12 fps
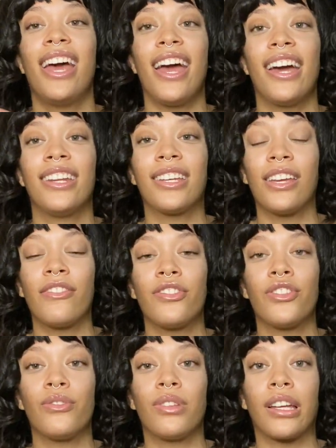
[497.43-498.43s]
and it
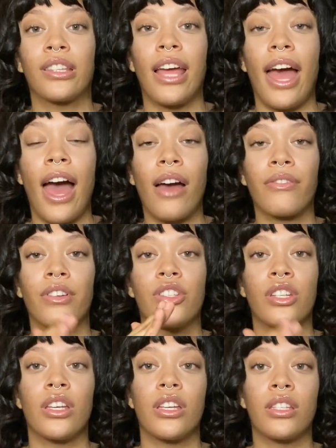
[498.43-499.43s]
gives you like the
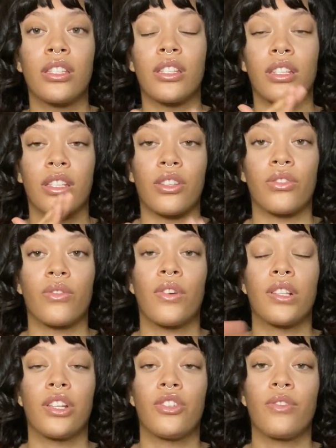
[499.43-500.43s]
averages and the
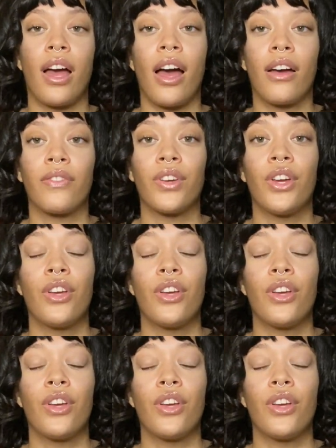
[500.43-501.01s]
scores that you have.